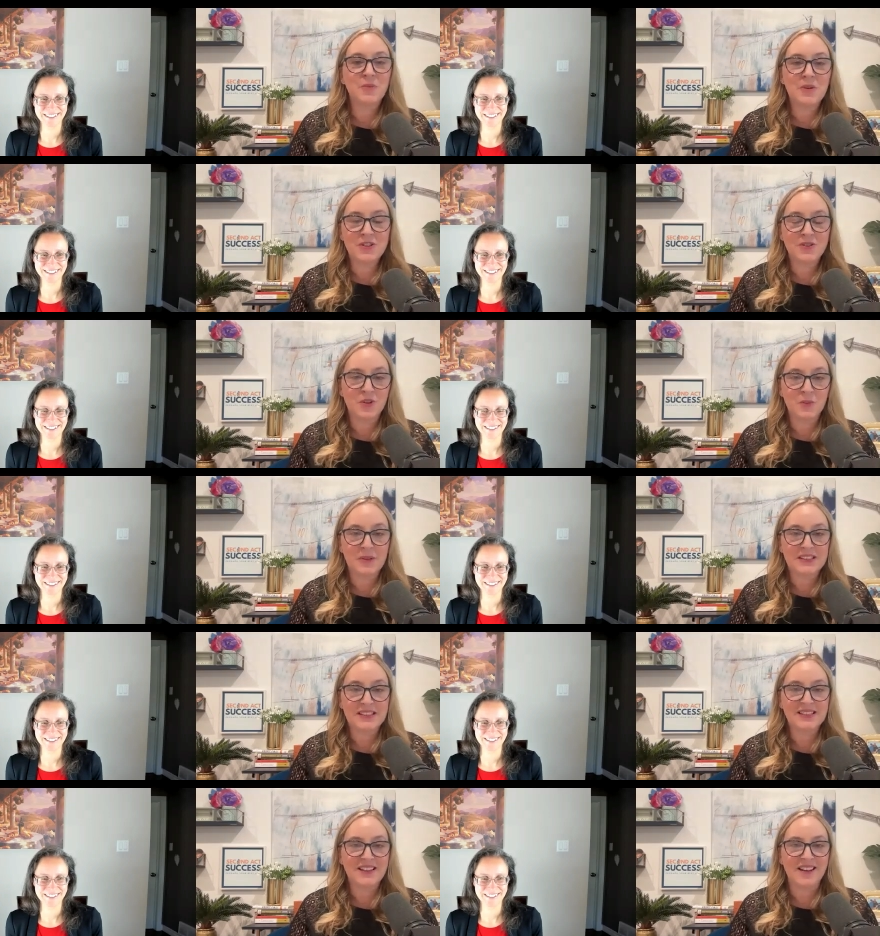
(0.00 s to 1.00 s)
Speaker 1: so much of your
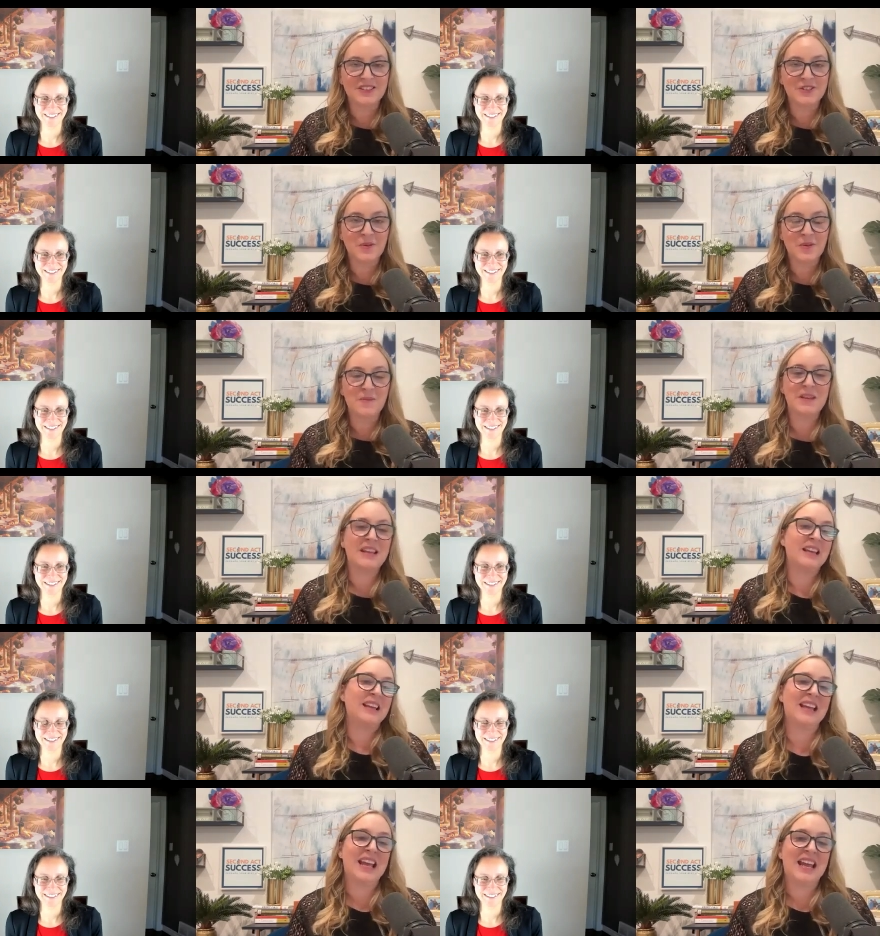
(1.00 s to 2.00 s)
business knowledge with
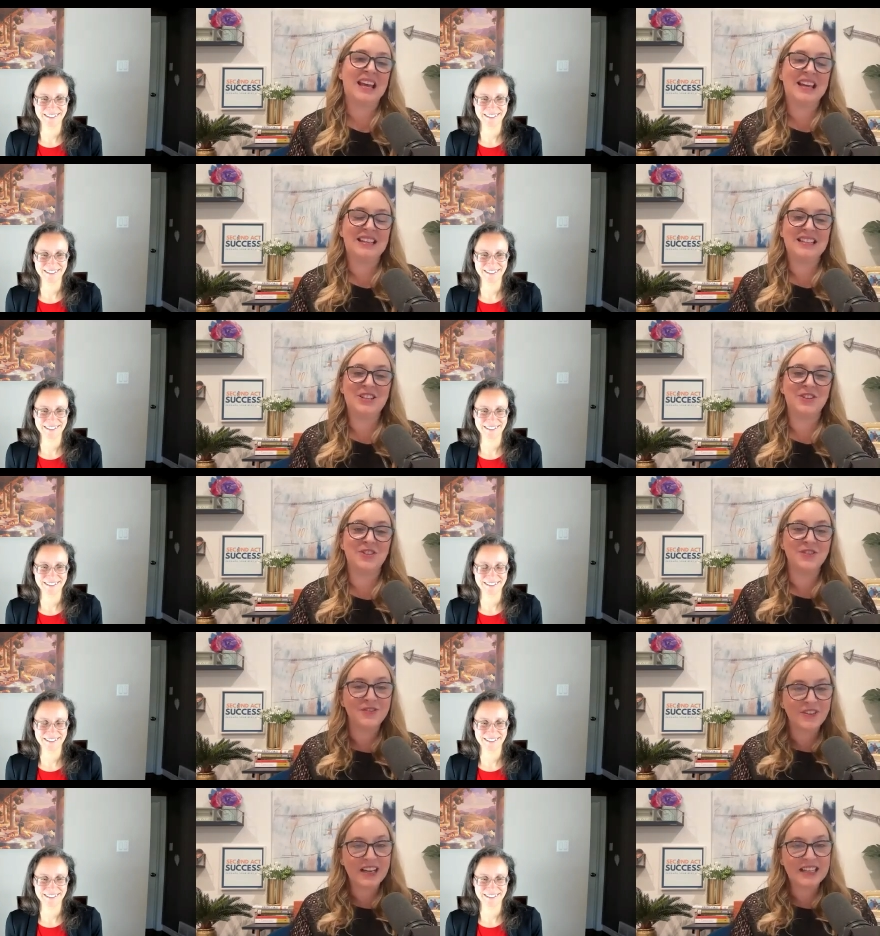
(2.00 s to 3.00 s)
me and your
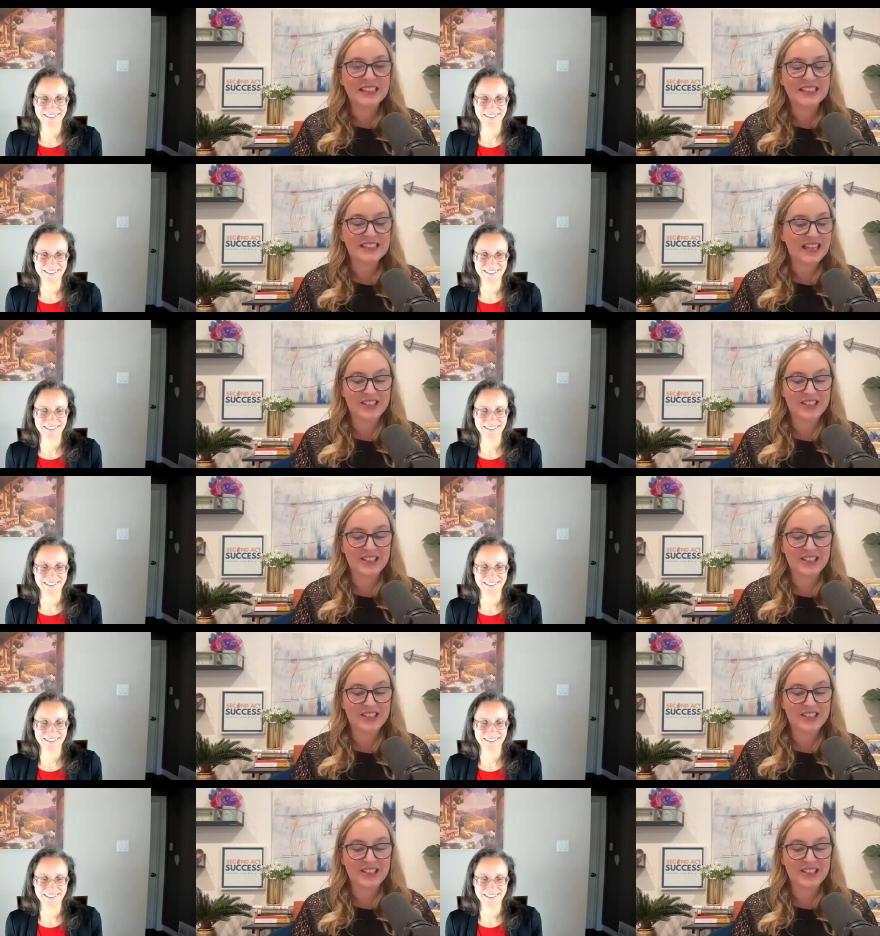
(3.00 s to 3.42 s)
advice.